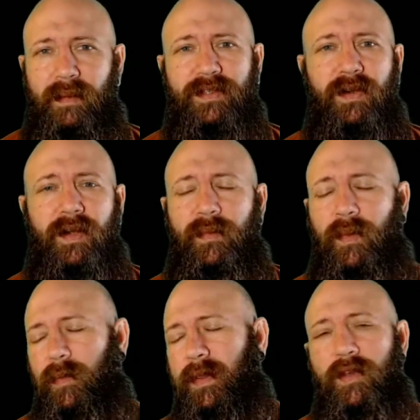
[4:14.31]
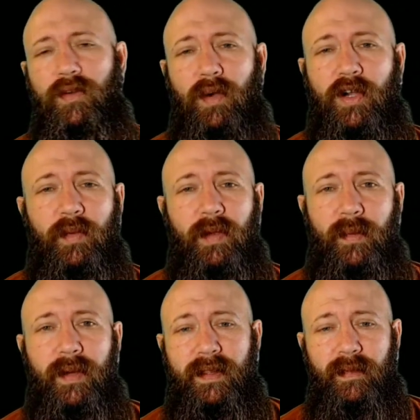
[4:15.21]
I'm sorry, whether you agree
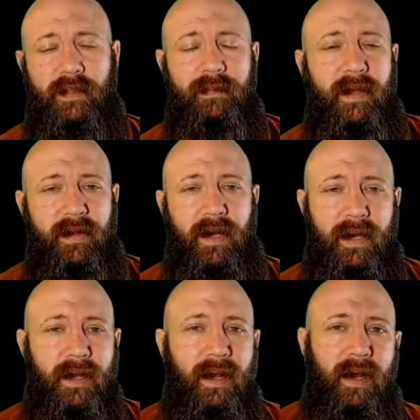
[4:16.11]
with me or not.